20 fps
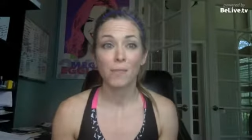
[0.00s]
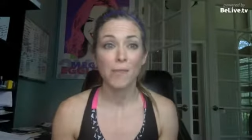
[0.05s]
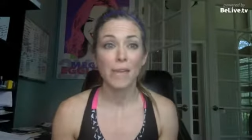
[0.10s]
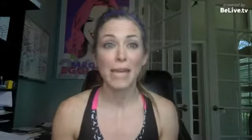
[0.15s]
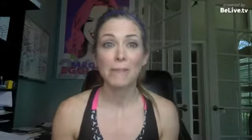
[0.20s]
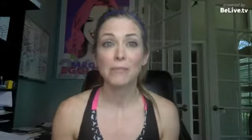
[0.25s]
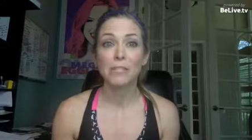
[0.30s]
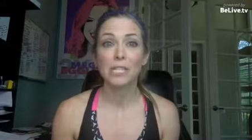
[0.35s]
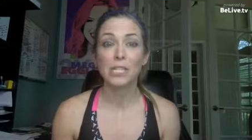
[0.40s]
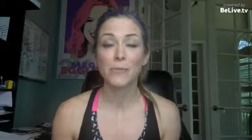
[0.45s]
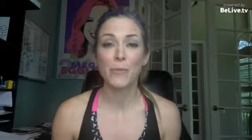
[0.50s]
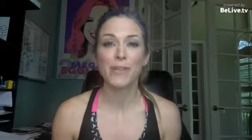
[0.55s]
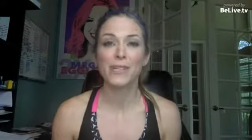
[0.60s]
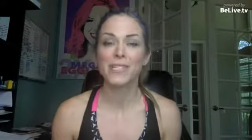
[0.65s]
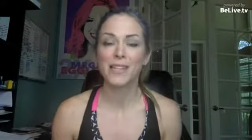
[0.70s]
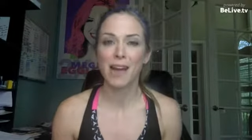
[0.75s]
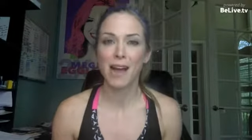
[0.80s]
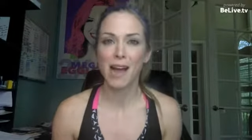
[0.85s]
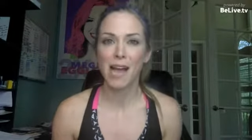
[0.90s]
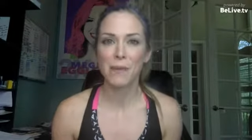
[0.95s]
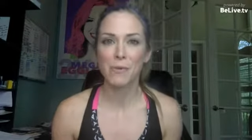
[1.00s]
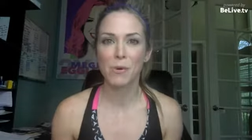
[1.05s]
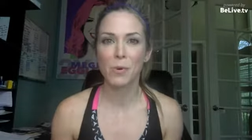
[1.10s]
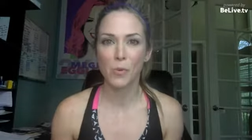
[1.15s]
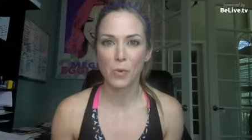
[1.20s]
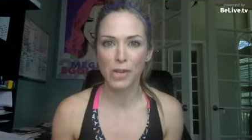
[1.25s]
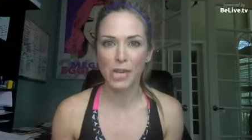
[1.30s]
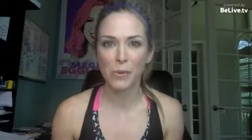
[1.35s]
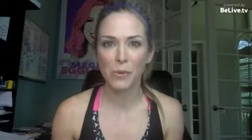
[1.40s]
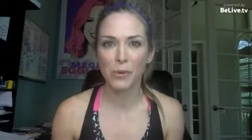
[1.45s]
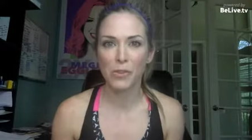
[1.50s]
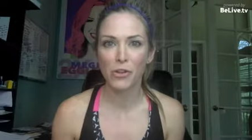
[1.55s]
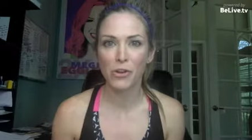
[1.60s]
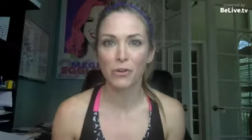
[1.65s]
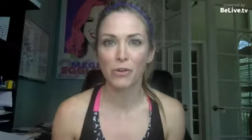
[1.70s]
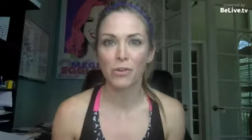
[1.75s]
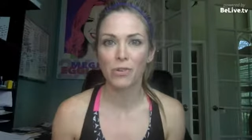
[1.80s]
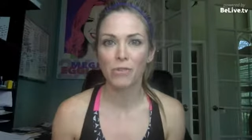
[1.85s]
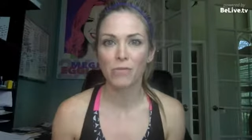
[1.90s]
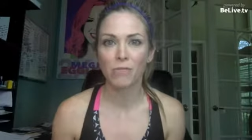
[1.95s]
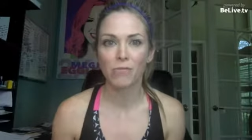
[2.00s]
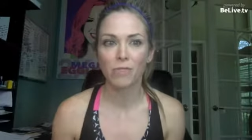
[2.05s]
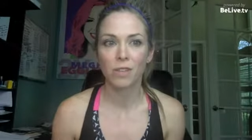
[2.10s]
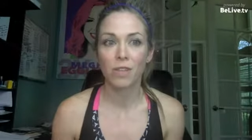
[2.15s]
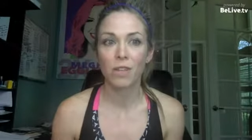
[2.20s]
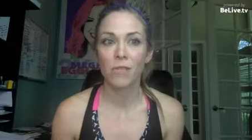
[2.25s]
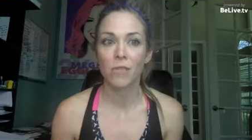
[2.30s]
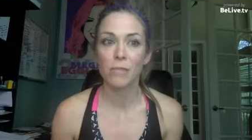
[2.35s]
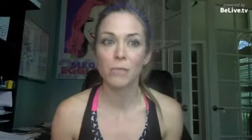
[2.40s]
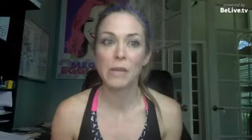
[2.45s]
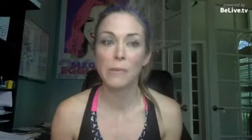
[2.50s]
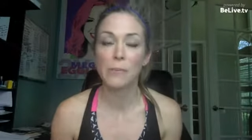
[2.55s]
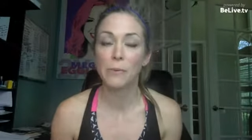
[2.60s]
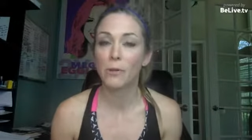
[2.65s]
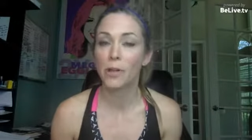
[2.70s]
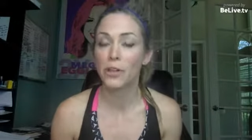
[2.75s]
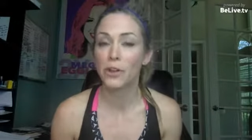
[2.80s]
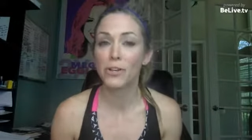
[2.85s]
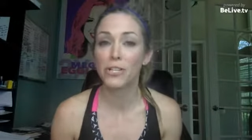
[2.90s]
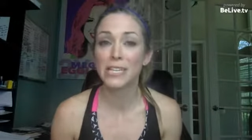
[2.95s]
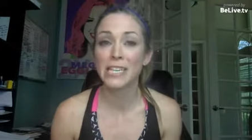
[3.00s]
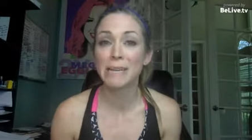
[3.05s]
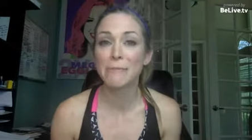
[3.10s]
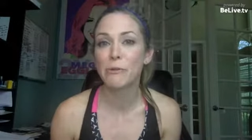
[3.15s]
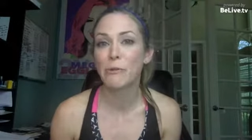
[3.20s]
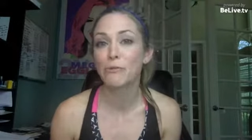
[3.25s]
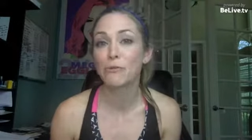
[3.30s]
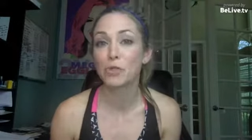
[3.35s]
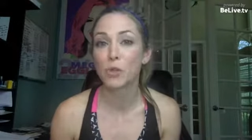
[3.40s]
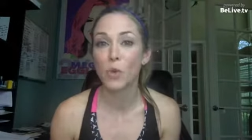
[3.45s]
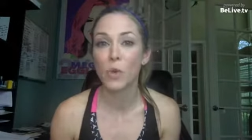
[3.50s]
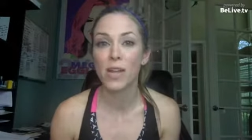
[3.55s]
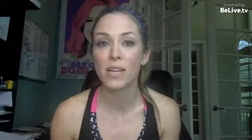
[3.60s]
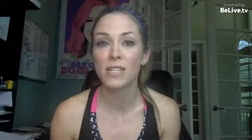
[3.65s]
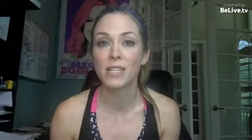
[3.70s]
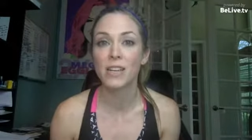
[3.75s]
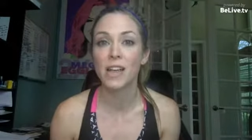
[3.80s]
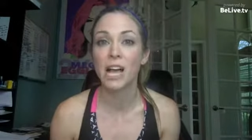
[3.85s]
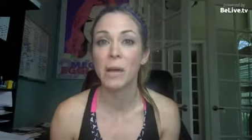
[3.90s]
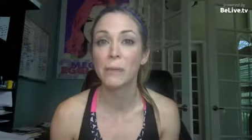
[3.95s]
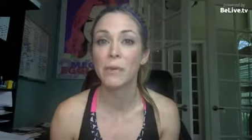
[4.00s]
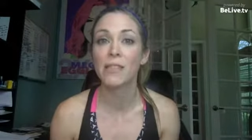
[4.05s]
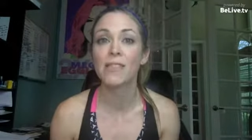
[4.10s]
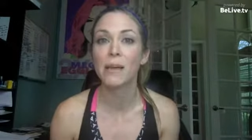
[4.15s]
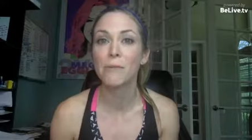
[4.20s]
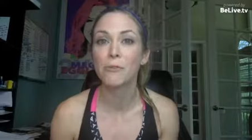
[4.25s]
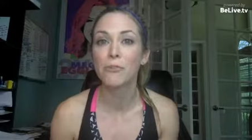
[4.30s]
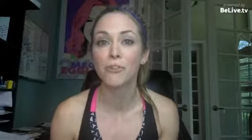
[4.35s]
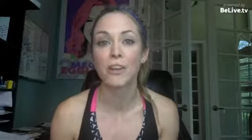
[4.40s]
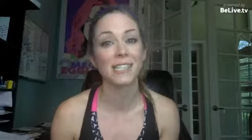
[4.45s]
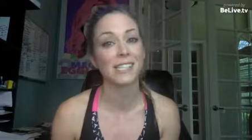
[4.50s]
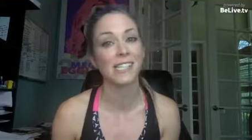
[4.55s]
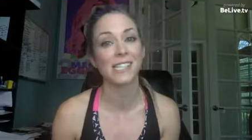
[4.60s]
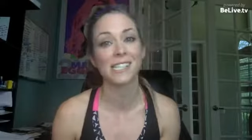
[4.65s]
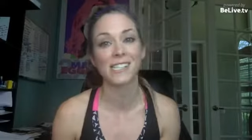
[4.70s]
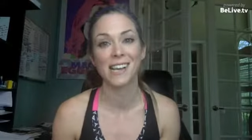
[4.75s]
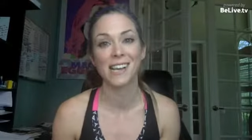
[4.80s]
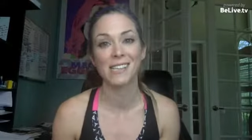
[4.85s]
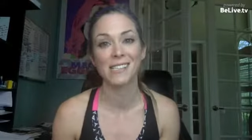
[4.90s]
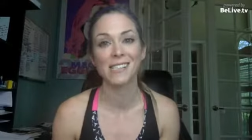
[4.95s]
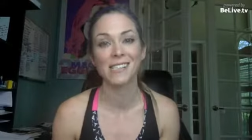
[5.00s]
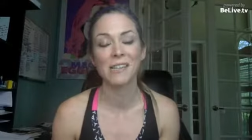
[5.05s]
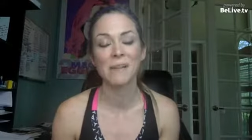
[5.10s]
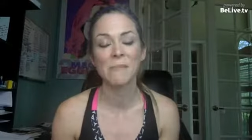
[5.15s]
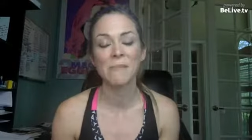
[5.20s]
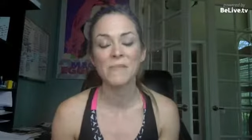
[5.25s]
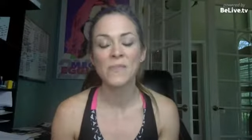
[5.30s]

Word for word: Being able to spend time working with your the, the, people on your team who have joined and helping them create success.